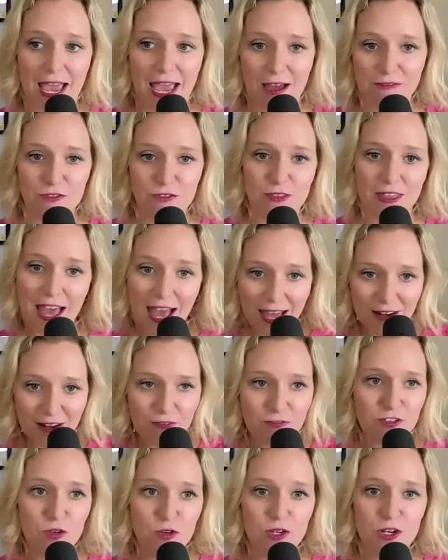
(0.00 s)
after that, a
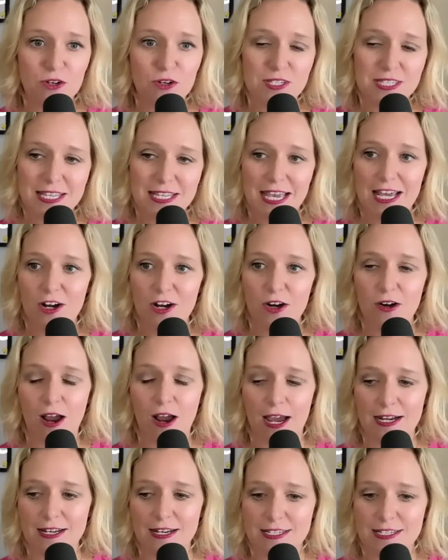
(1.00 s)
few years later,
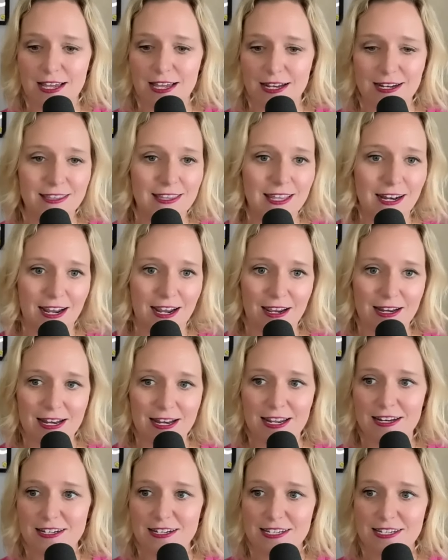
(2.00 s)
I decided that I
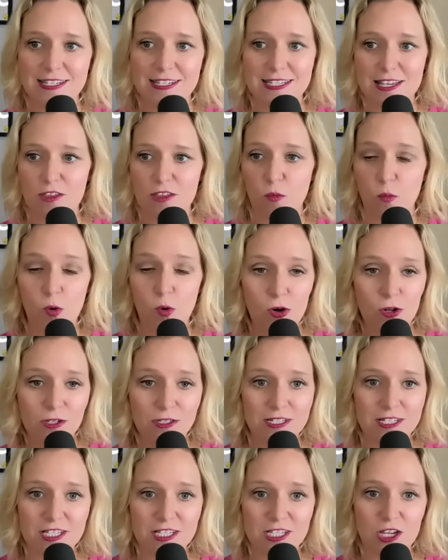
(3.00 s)
needed to see the world.
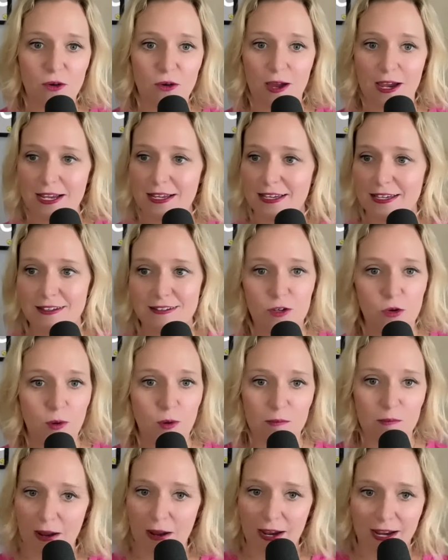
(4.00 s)
And so I
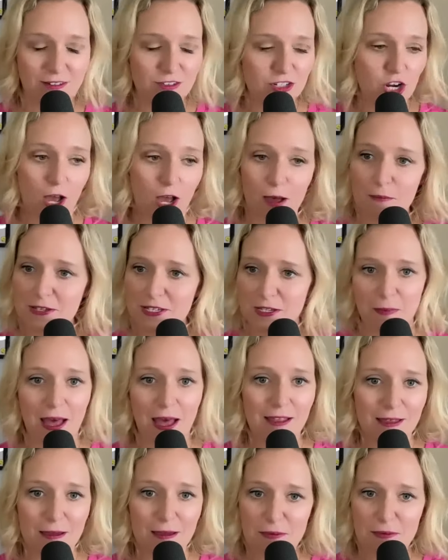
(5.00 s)
quit my job as a
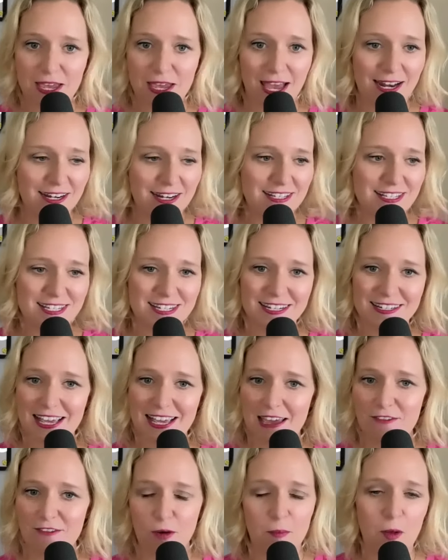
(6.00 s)
ballet pianist and
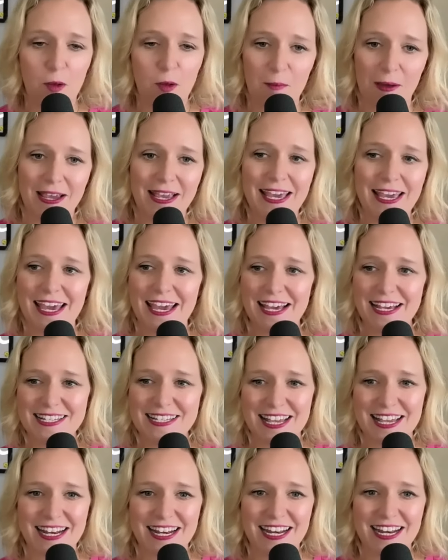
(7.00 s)
gave up all my
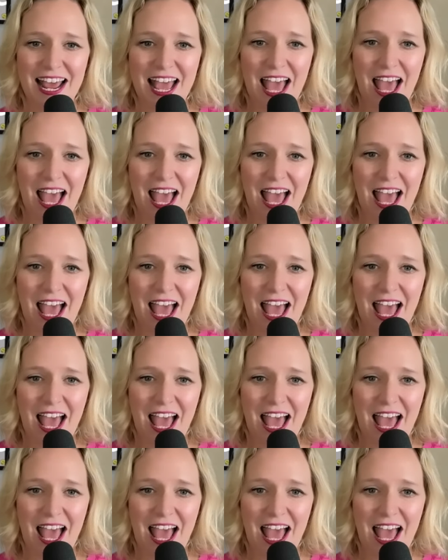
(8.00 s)
gigs and